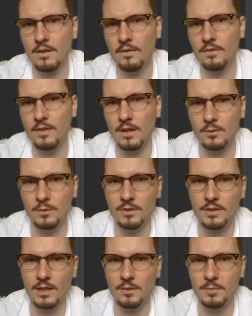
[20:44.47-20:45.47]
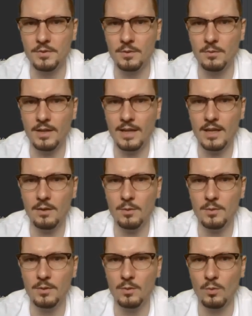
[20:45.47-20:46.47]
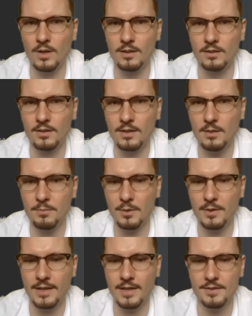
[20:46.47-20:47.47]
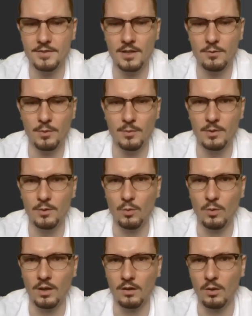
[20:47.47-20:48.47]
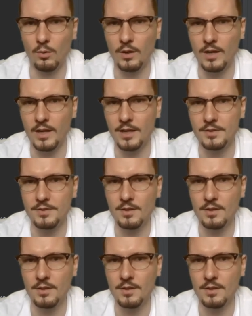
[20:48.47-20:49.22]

Now the type is okay. We will do one uppercase and we will do one lowercase.